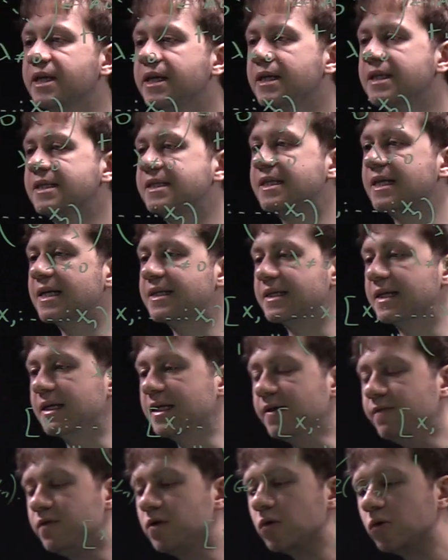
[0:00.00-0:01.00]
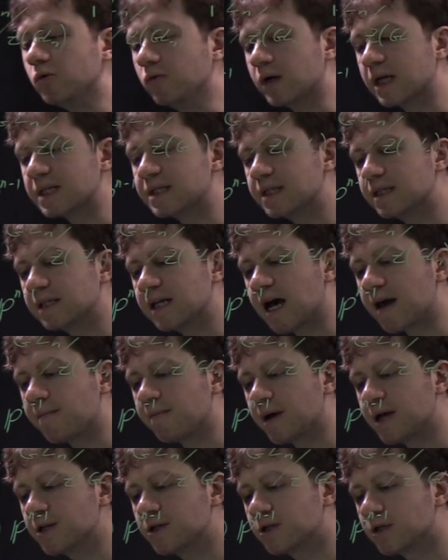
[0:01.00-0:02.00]
is that if you look at the
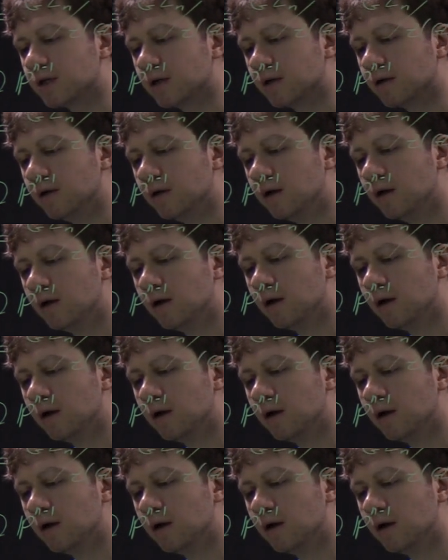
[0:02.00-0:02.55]
dimension